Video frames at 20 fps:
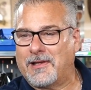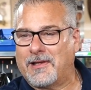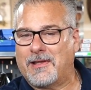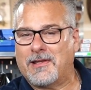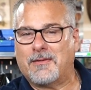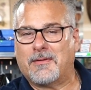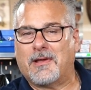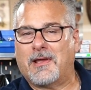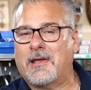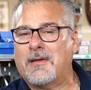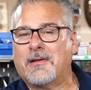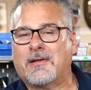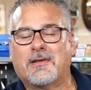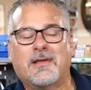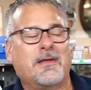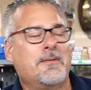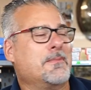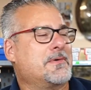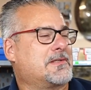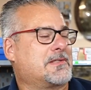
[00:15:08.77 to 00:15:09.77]
He he
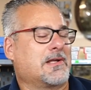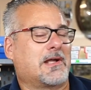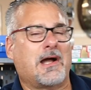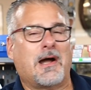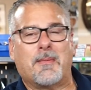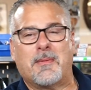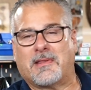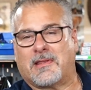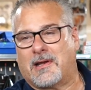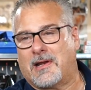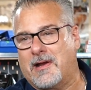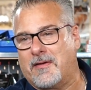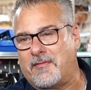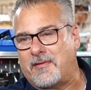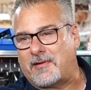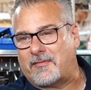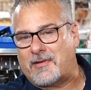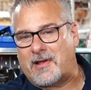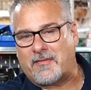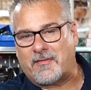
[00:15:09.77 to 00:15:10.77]
he must have commented on
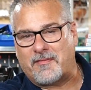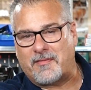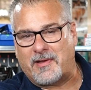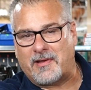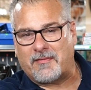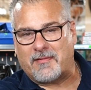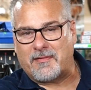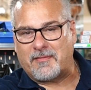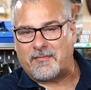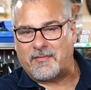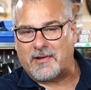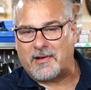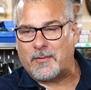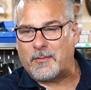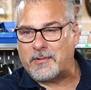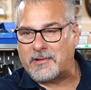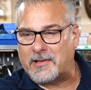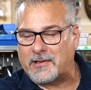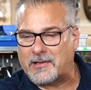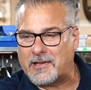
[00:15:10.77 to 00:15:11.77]
every every every video
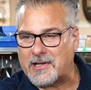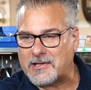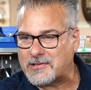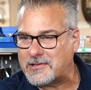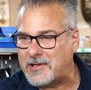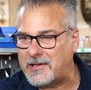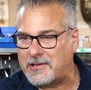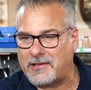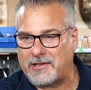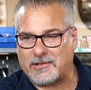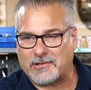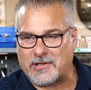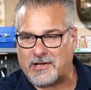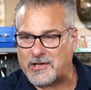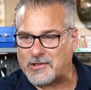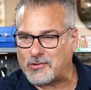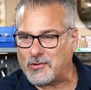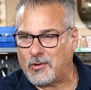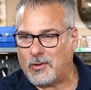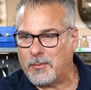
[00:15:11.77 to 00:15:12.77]
we did last night, like
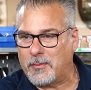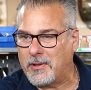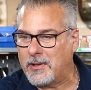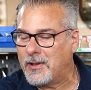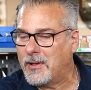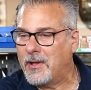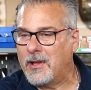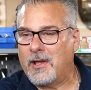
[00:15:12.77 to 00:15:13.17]
trying to troll me.